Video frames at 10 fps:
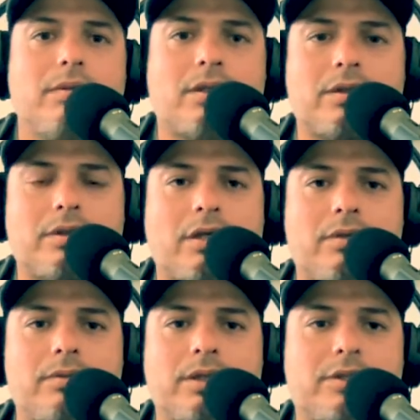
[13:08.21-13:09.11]
or,
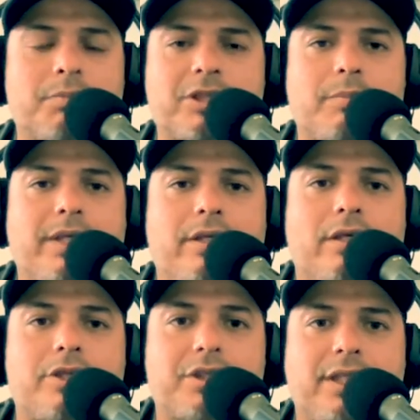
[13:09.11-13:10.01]
or it must've been in
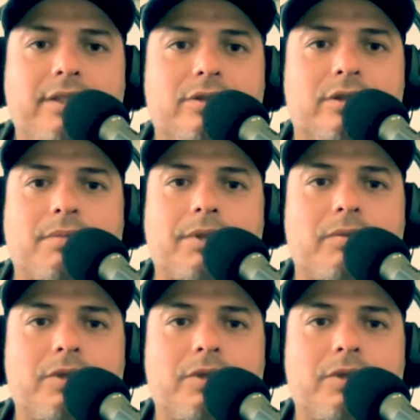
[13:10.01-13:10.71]
our genes or something.